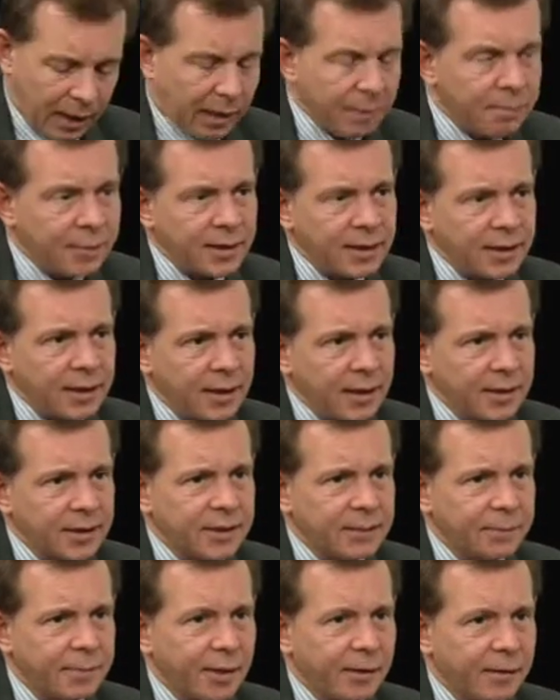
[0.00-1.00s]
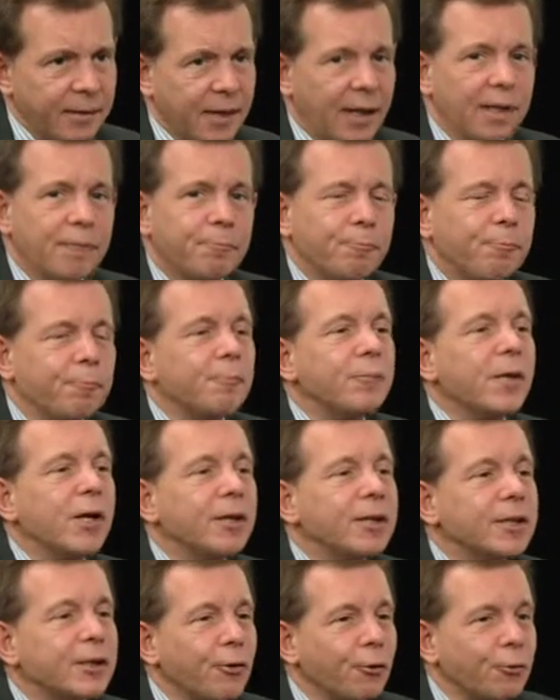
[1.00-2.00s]
must ask about, I know
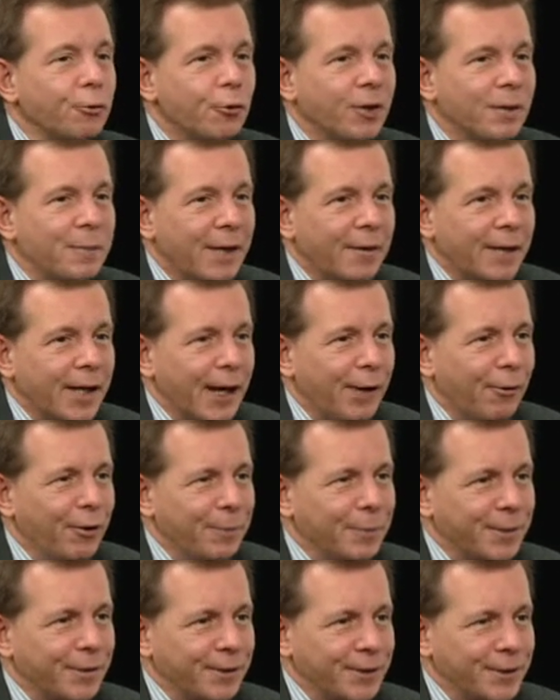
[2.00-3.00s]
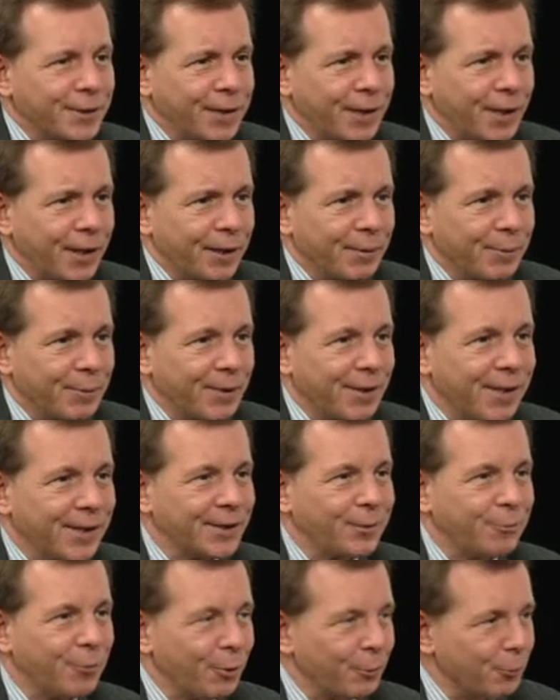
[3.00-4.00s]
it's not all about the herringbone design, but
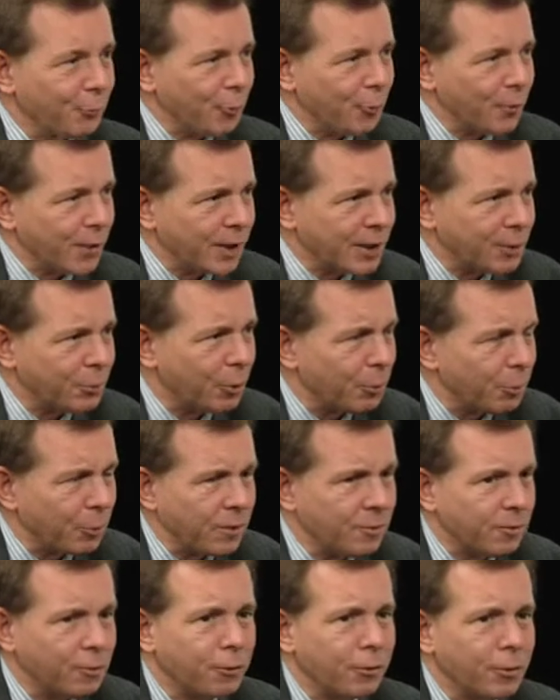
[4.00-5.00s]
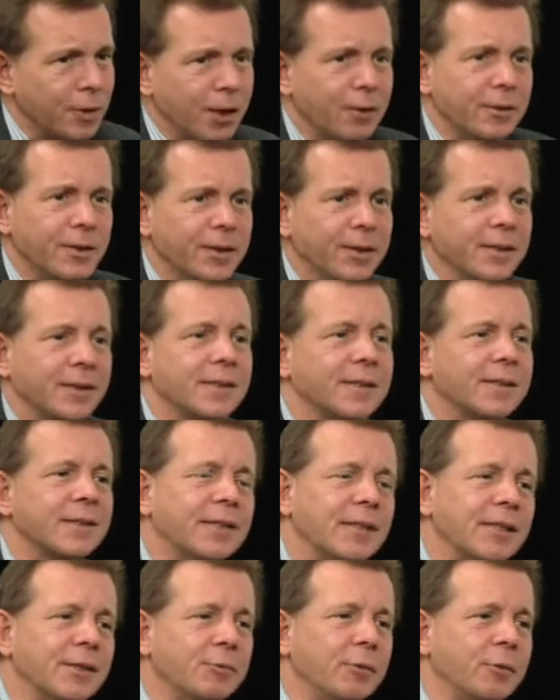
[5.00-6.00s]
that's what we've all
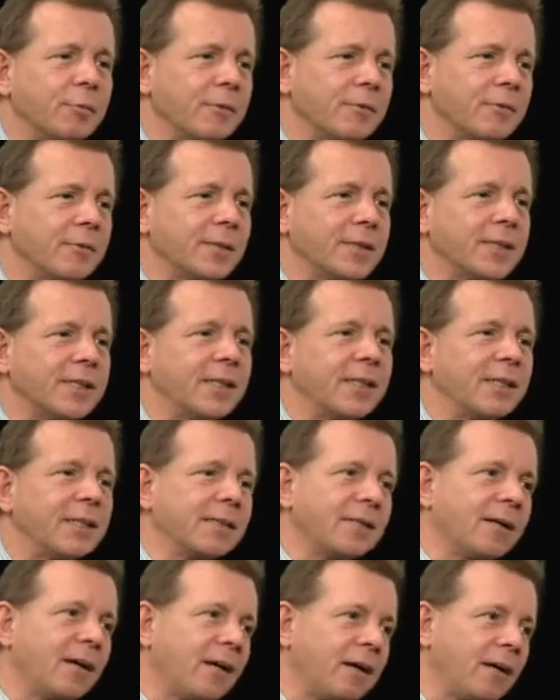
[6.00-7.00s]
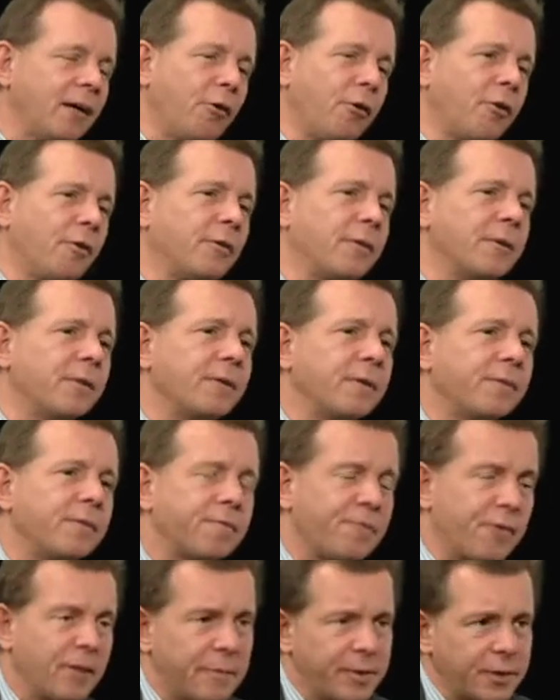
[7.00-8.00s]
noticed. That's what we've all seen on
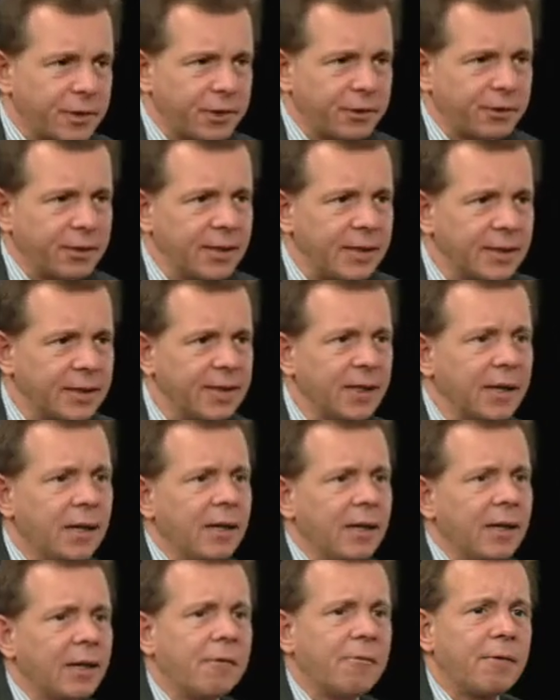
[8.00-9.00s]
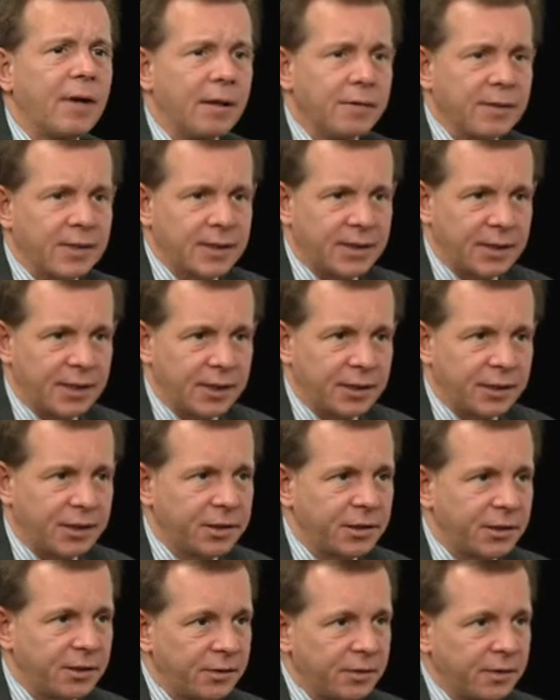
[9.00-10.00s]
Freeman Street, around the
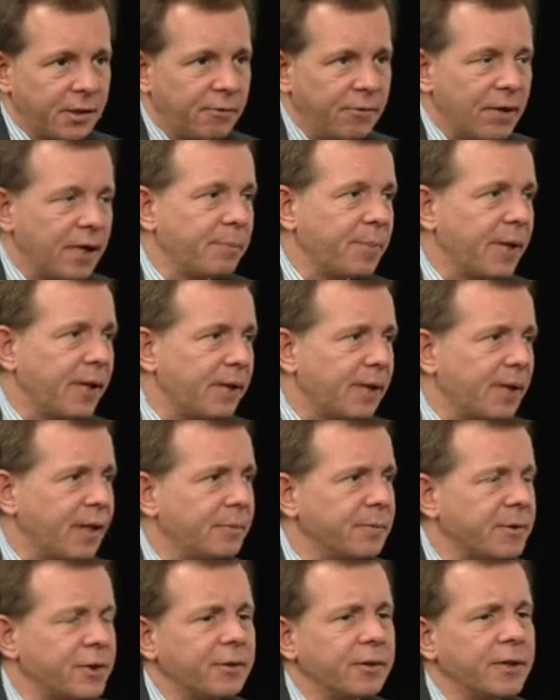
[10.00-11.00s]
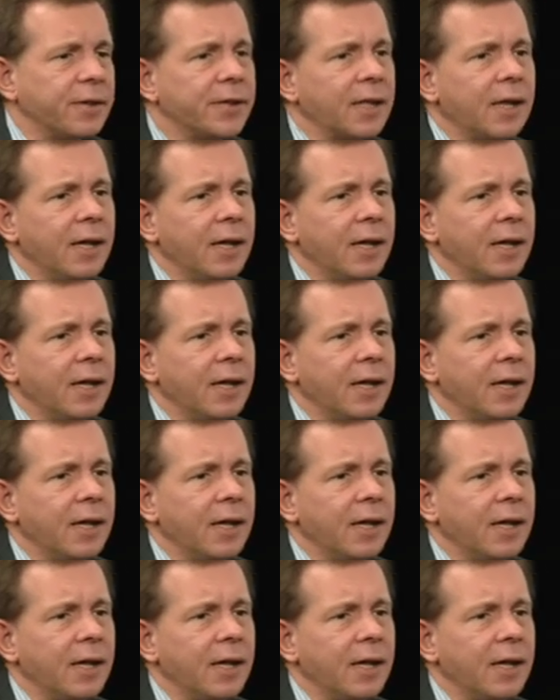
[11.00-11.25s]
station, around Bethlehem Street.